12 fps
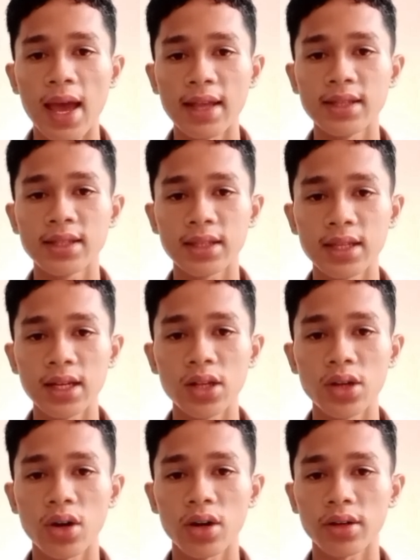and
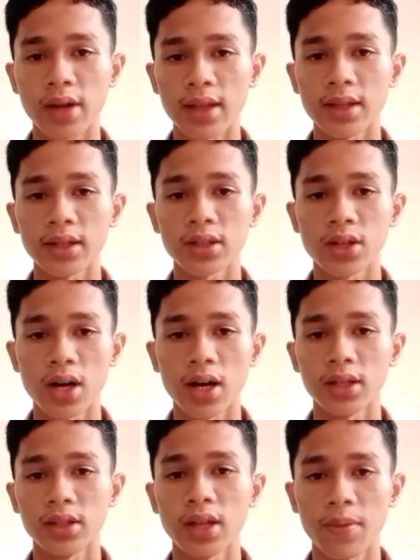steal your credit
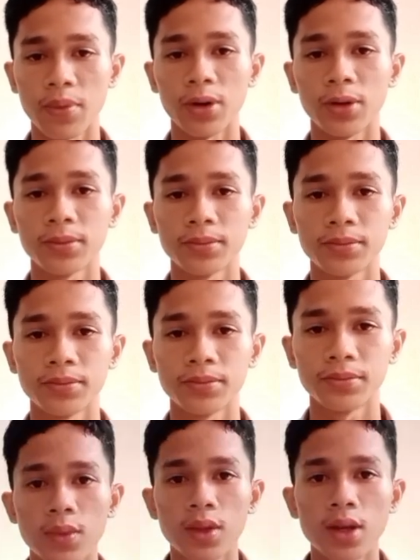card number.
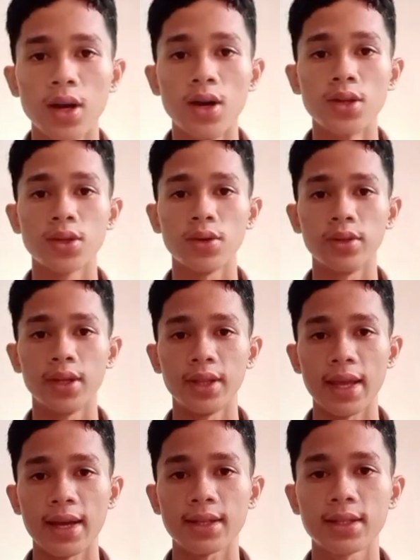So the
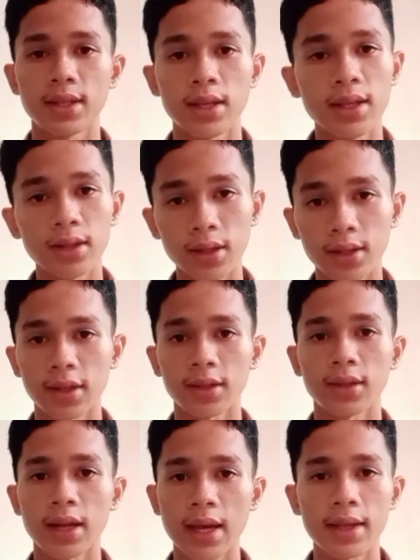next internet
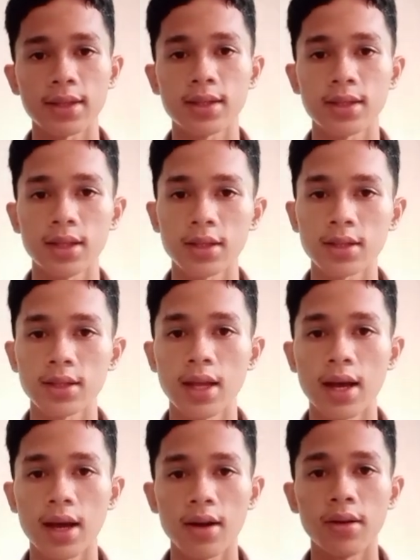threat is the
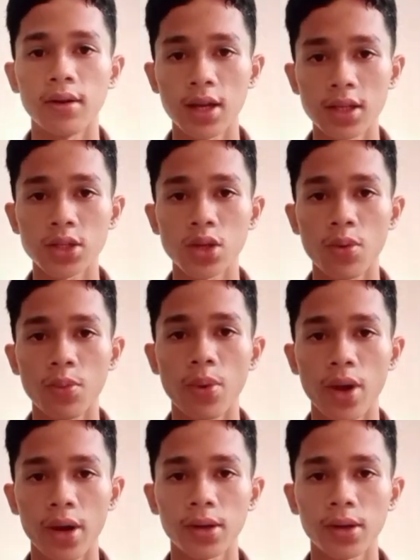ransomware.